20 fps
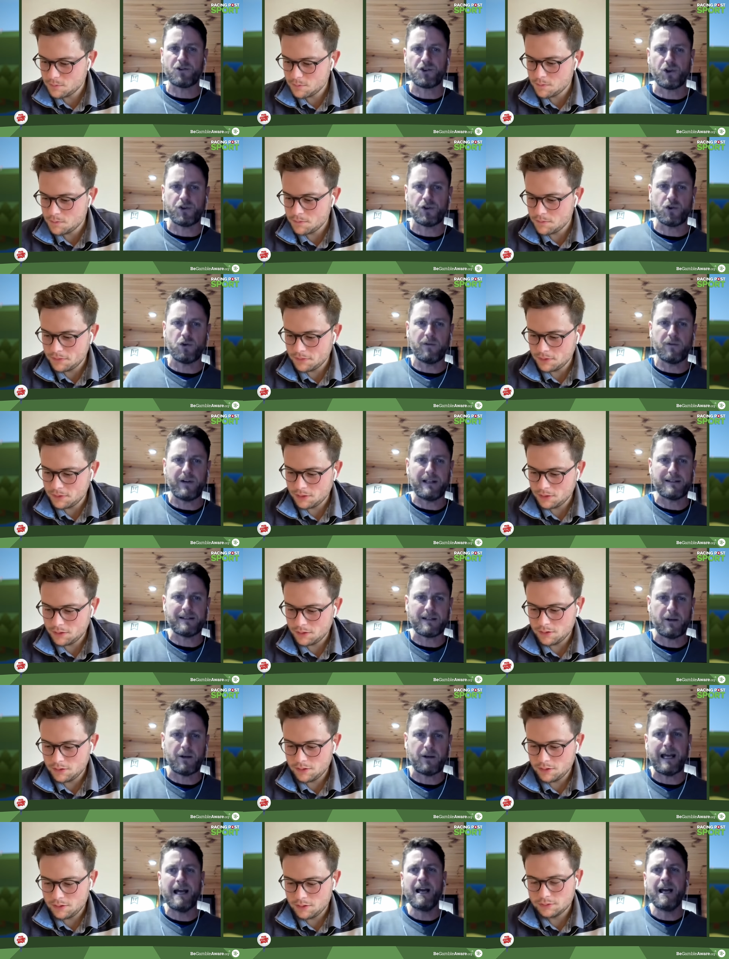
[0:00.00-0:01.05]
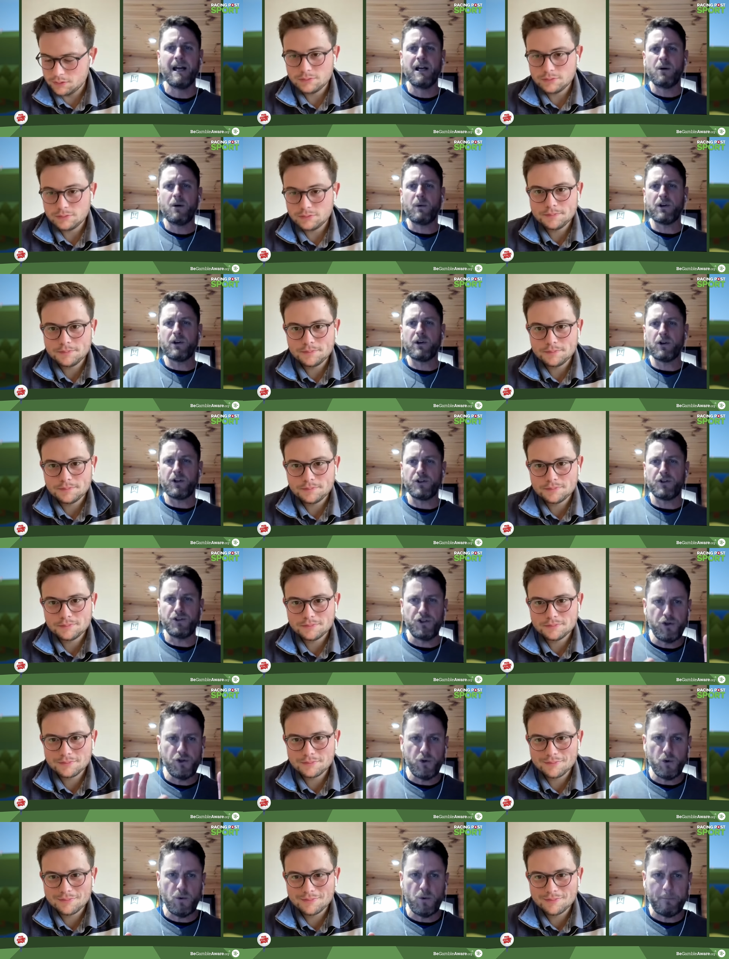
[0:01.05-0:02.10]
Speaker 1: Sunshine Tour event. So, yeah, we got a
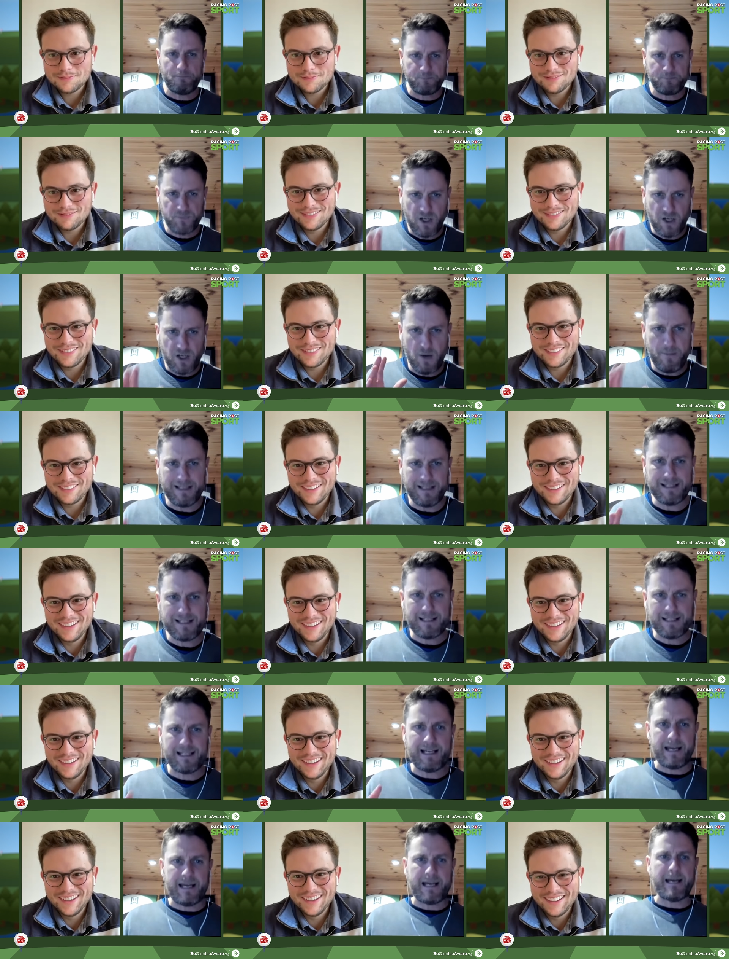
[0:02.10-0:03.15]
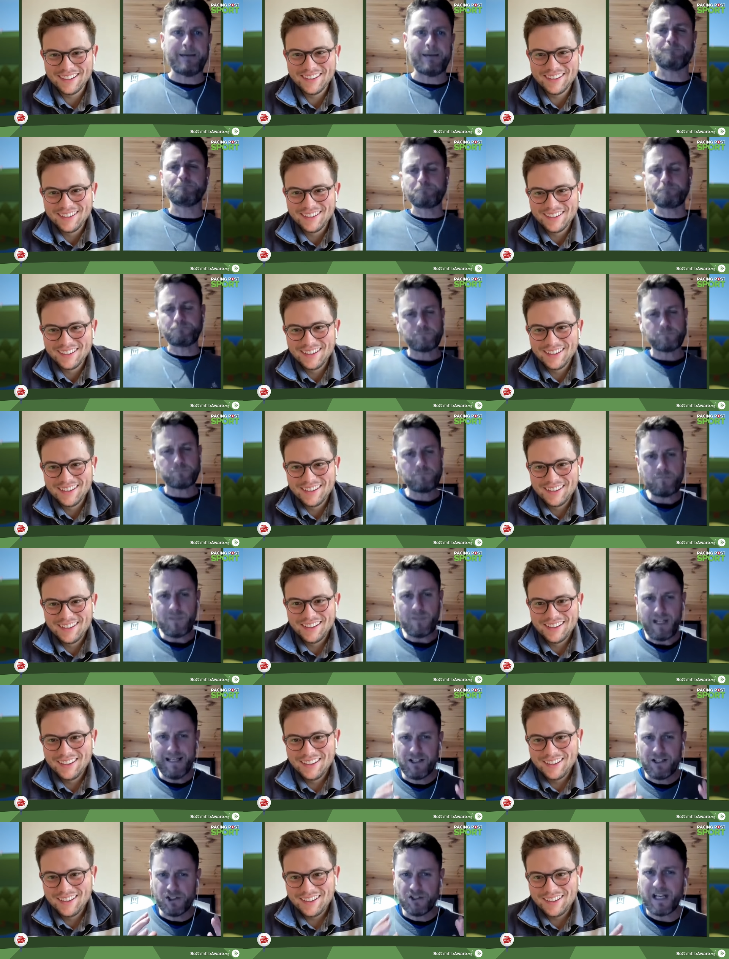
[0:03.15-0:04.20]
new Kaminsky here.
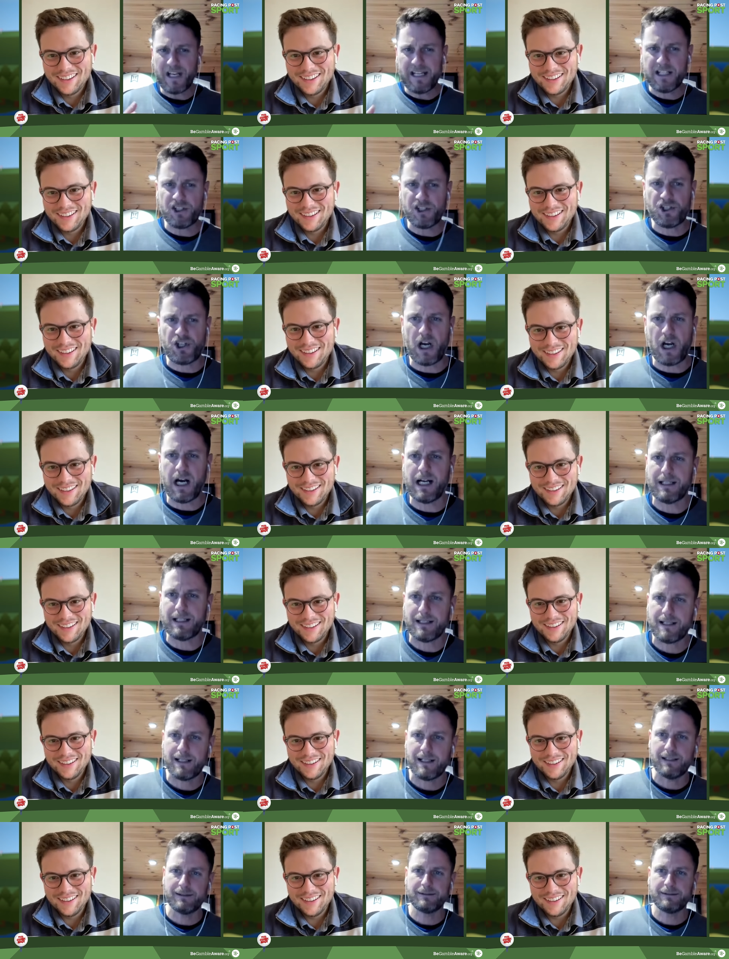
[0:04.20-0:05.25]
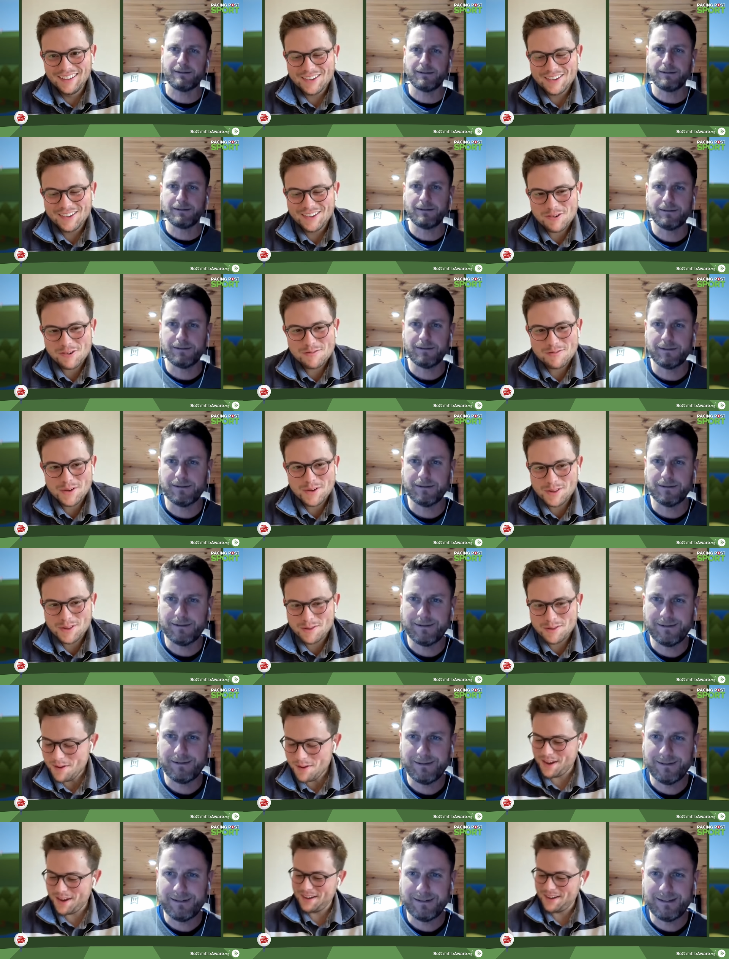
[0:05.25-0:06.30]
He could take his chance.
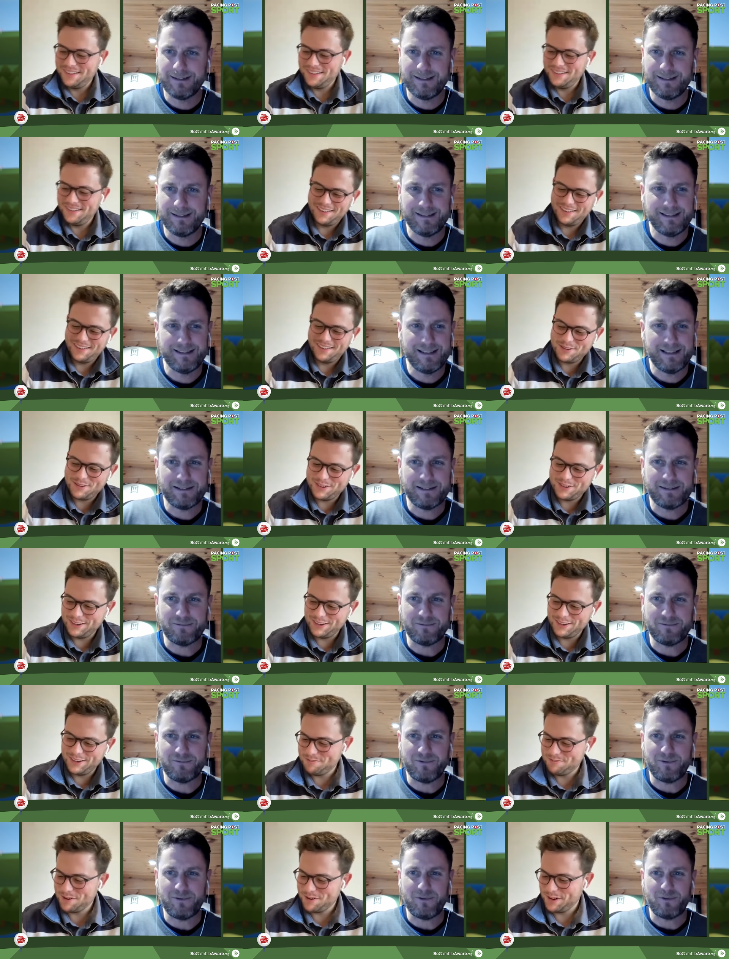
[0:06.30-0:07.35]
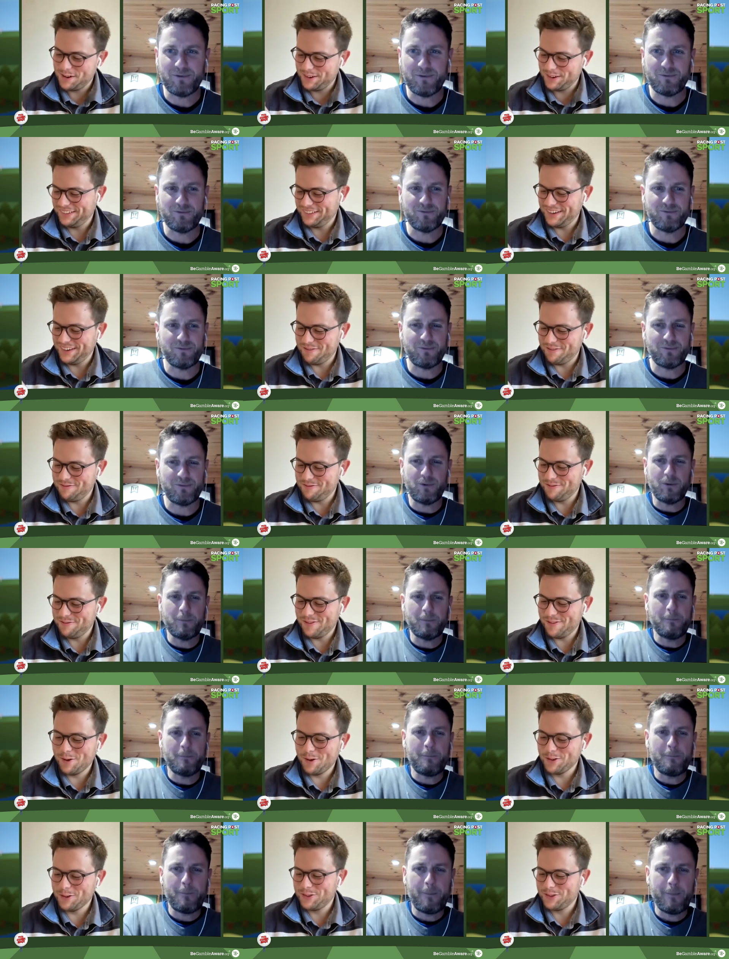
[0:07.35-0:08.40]
Speaker 2: Rupert the Bear. Absolutely brilliant.
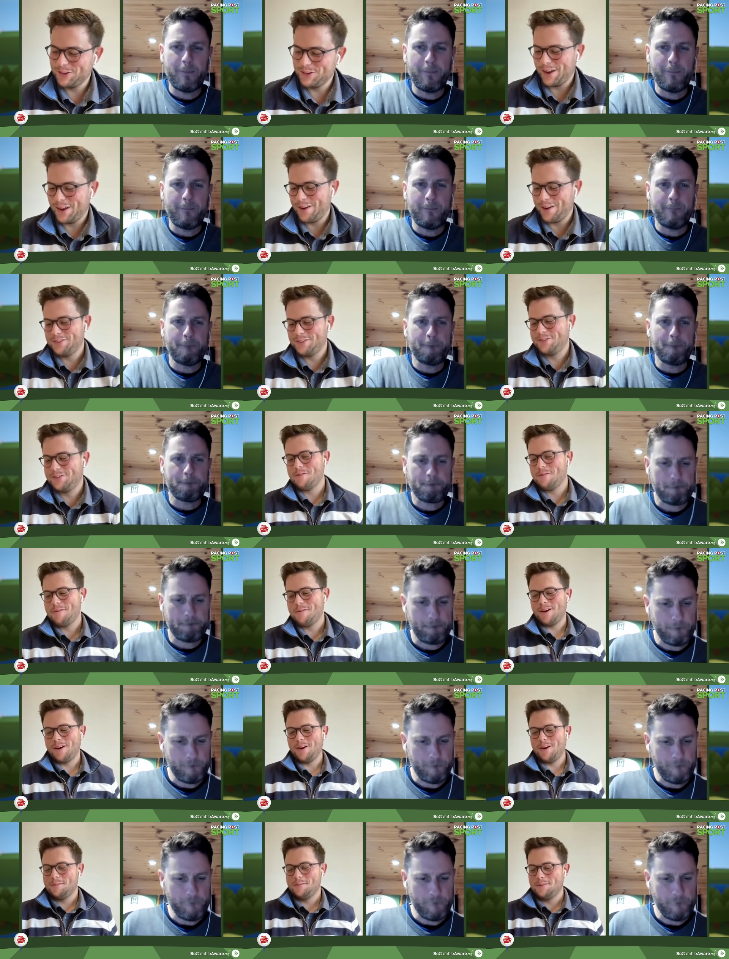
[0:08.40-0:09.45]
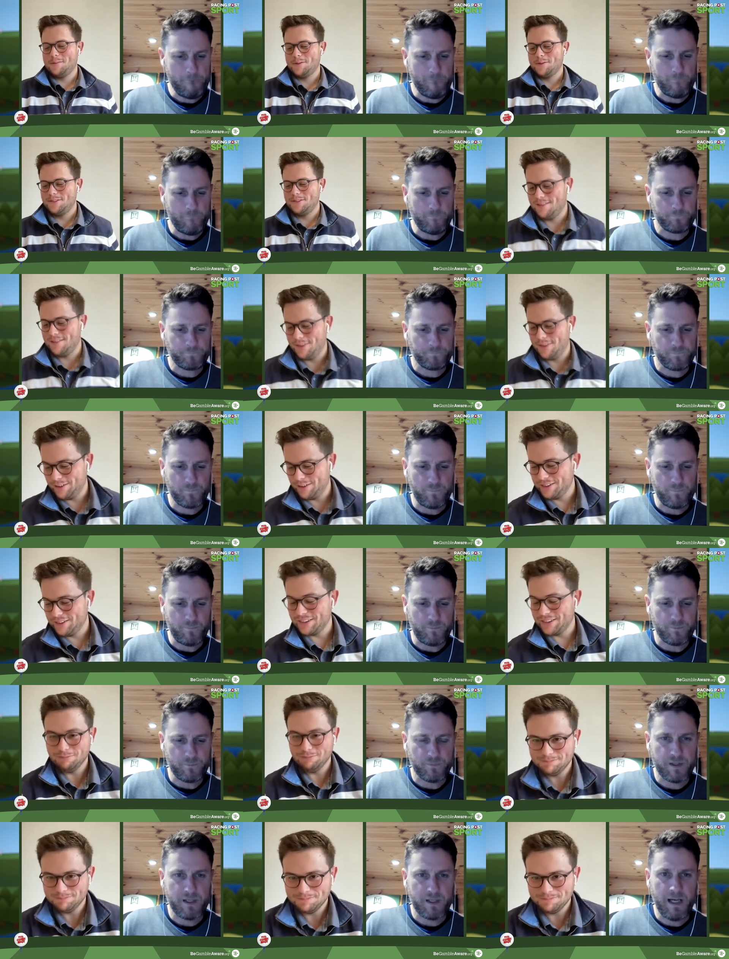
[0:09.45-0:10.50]
Um, one more to go in the Joburg Open, Steve. Who
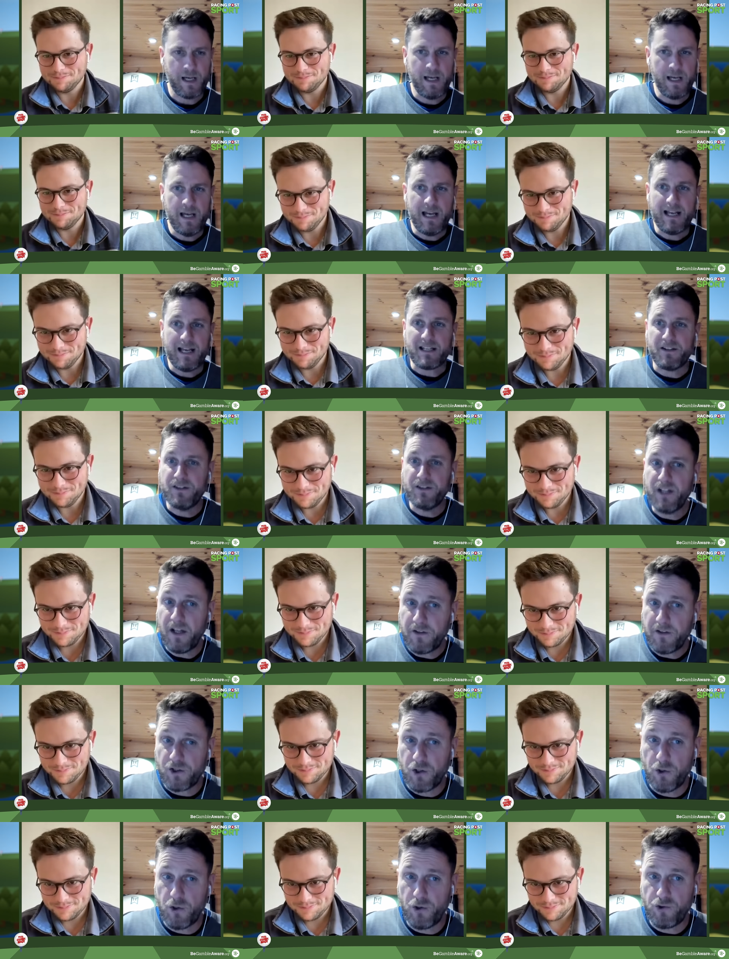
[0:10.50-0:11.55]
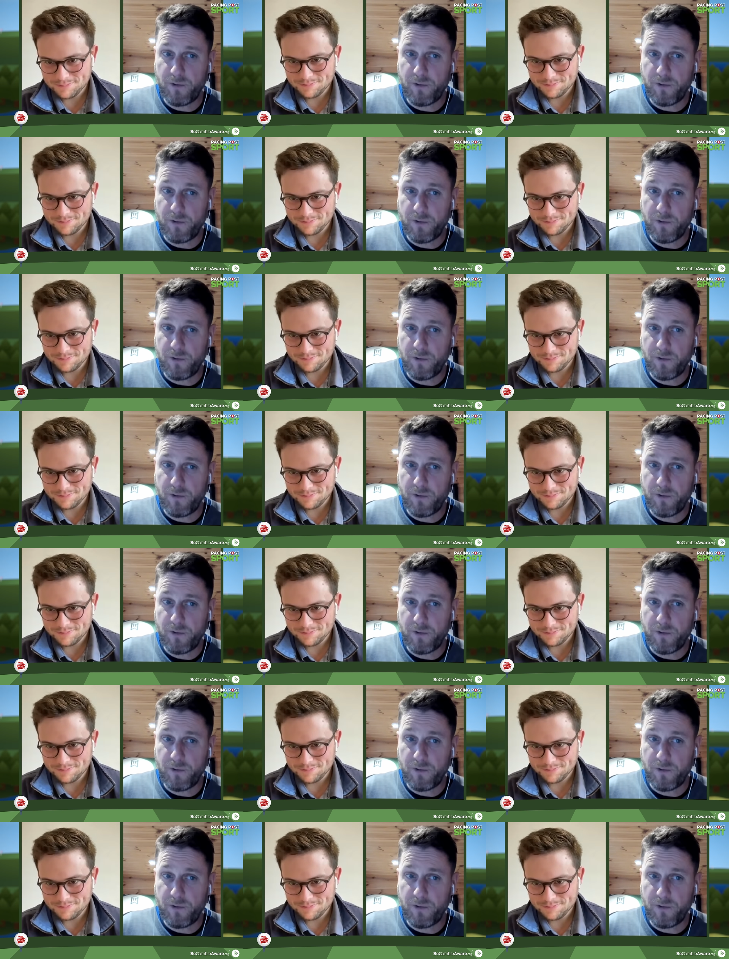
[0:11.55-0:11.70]
is it?
Speaker 1: It's another two